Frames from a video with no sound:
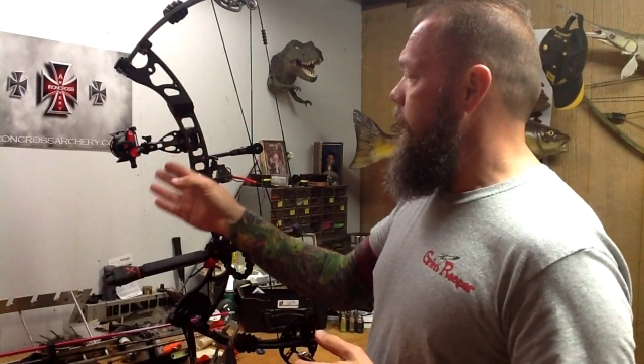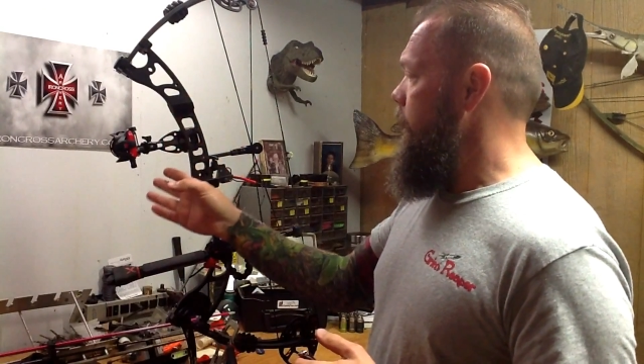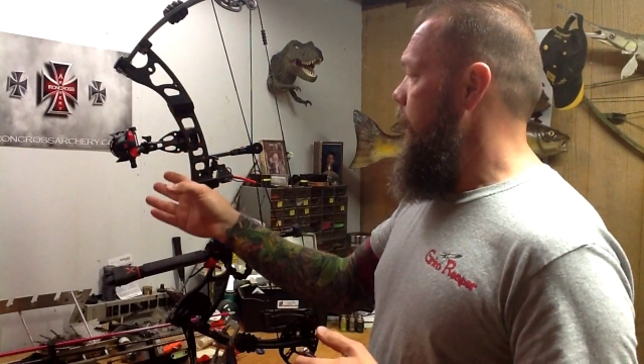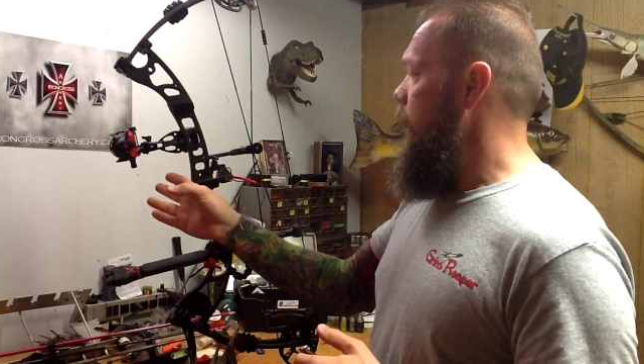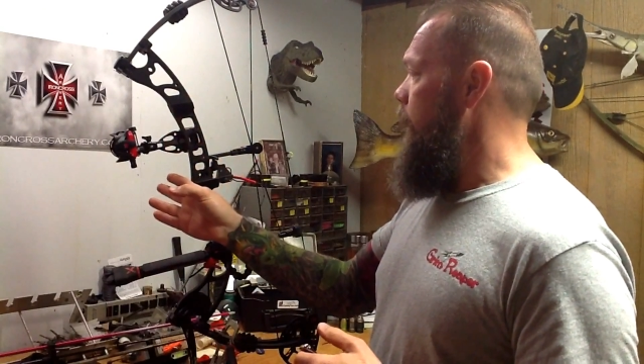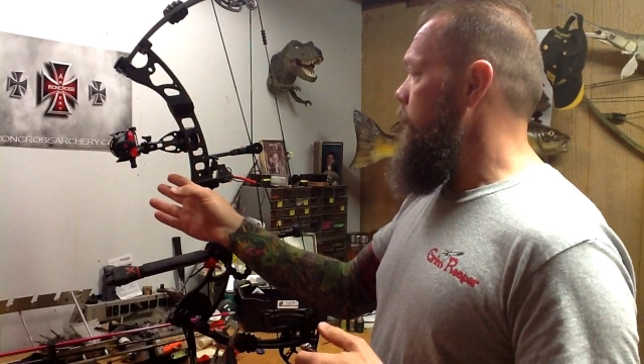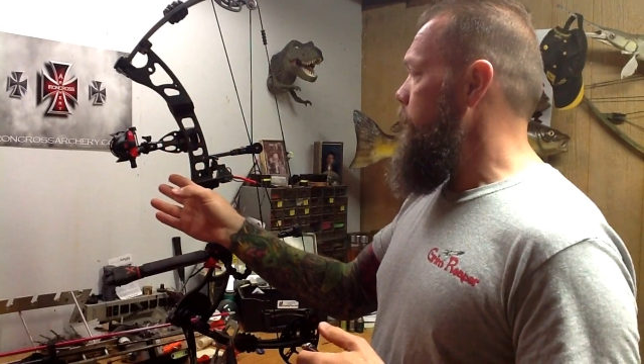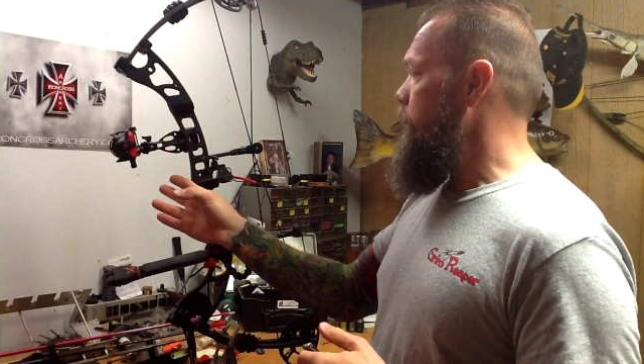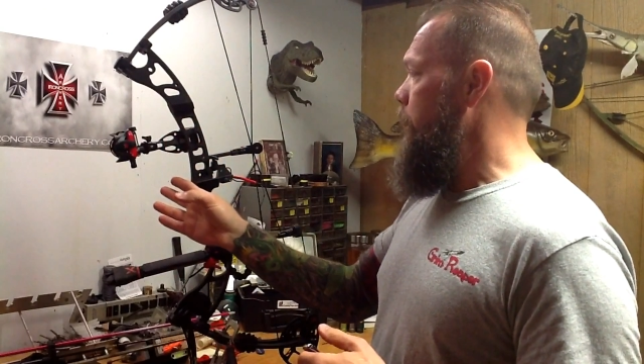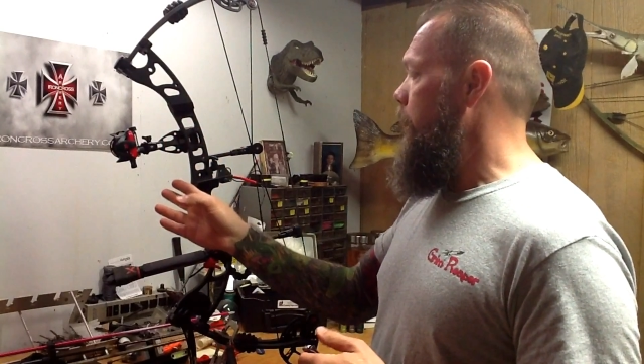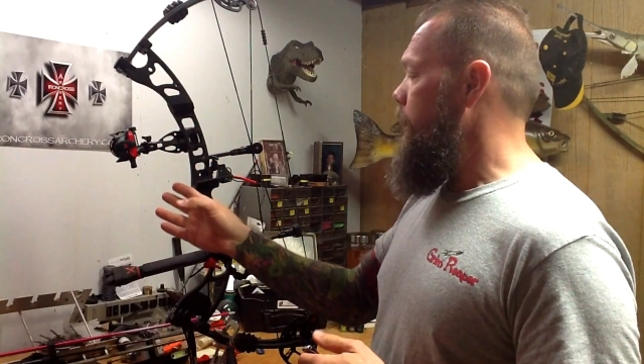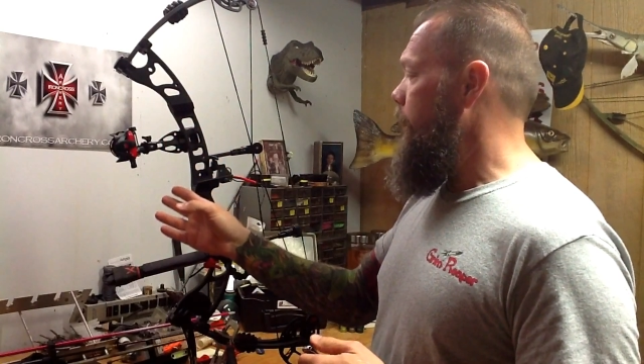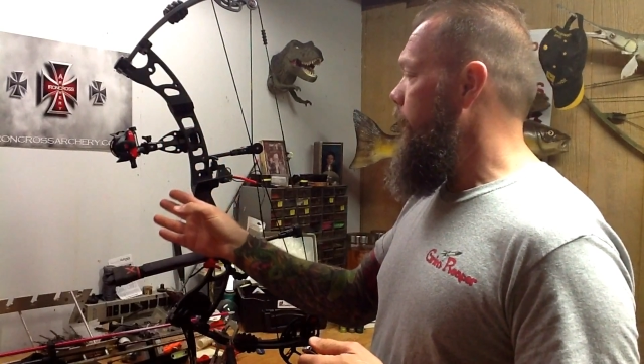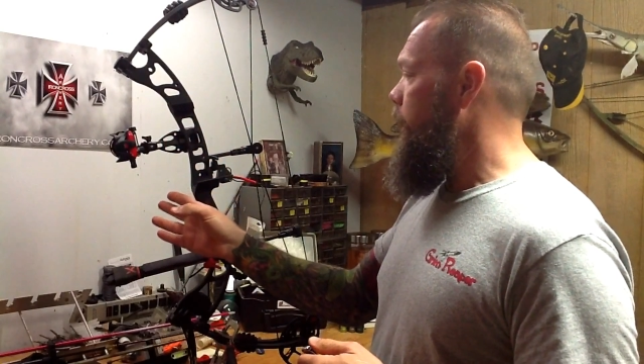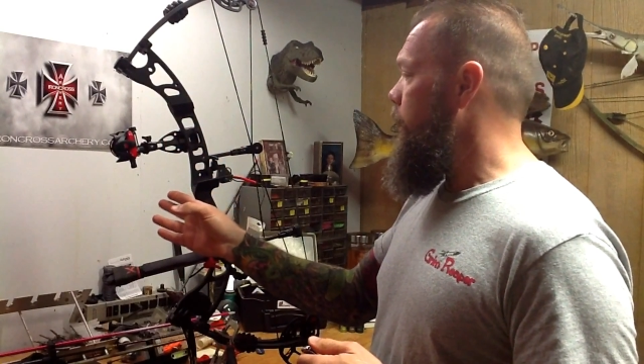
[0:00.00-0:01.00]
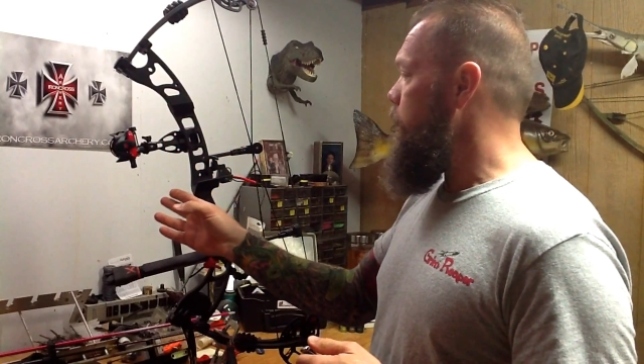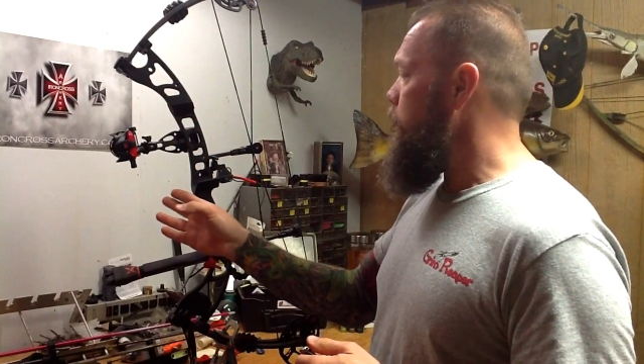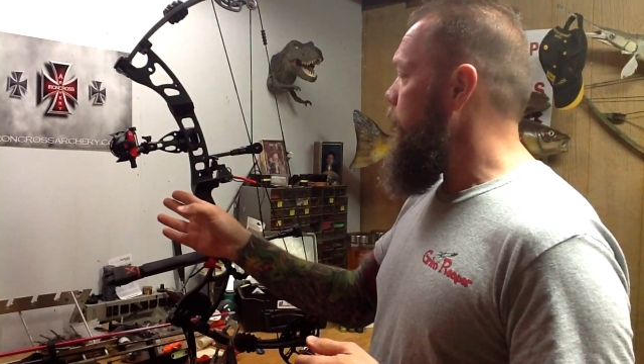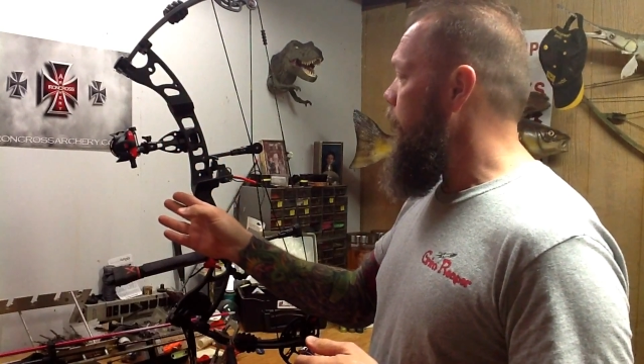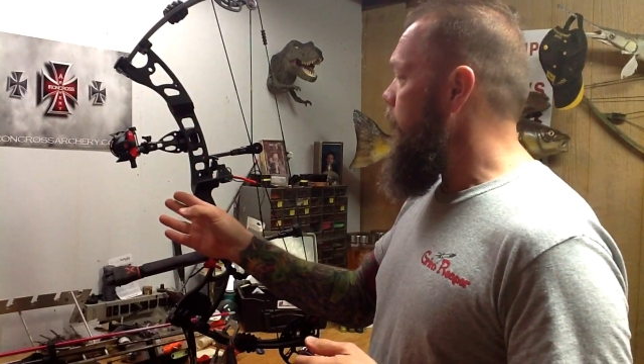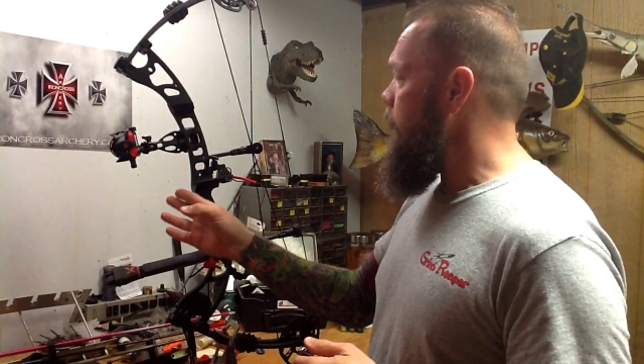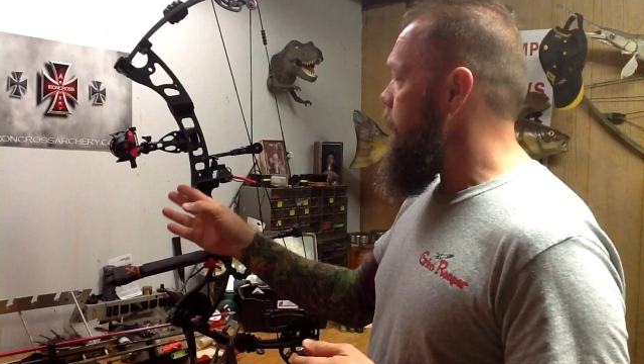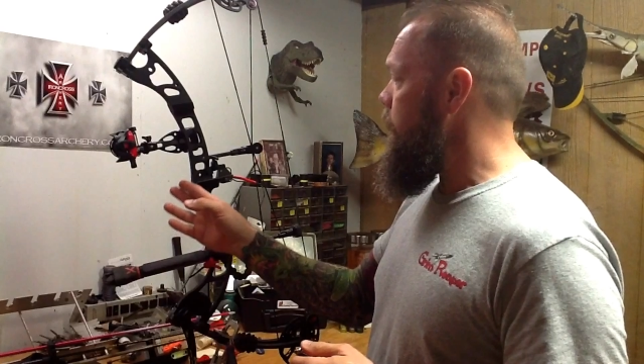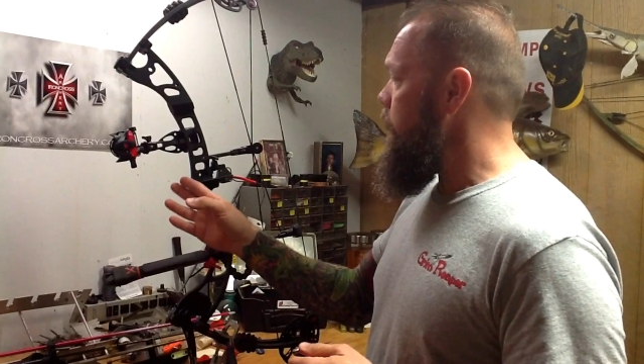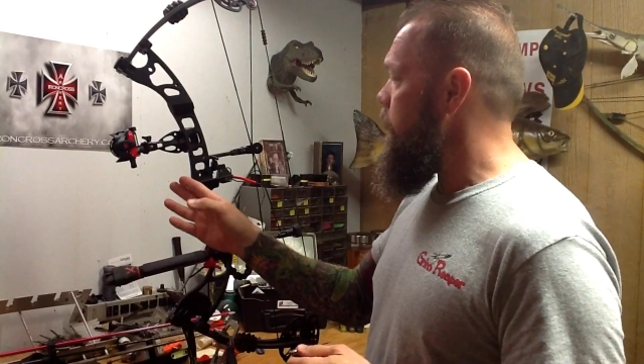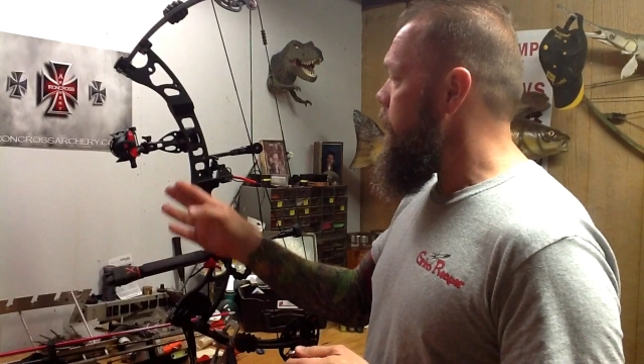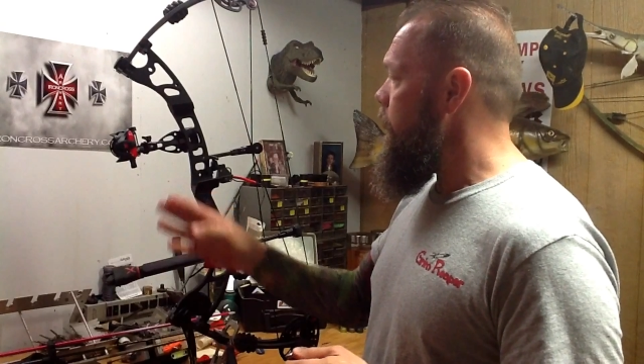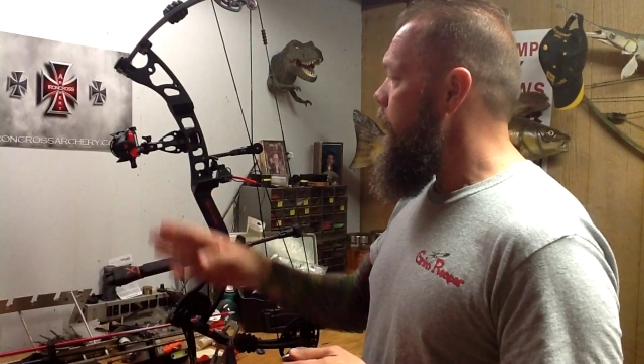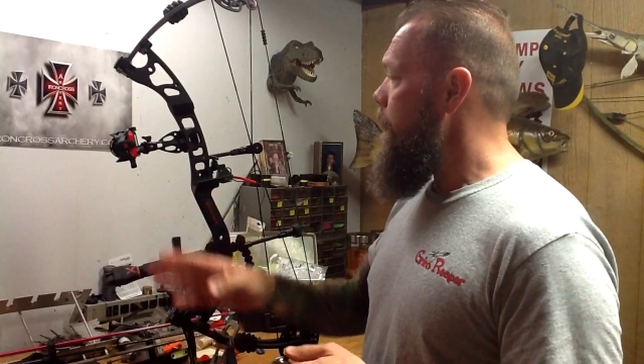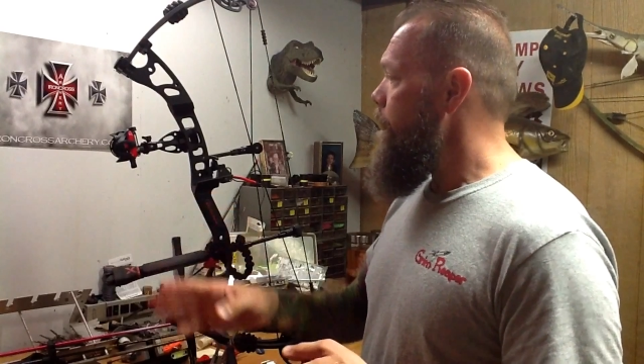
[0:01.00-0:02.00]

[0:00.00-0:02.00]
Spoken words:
have them on there in places.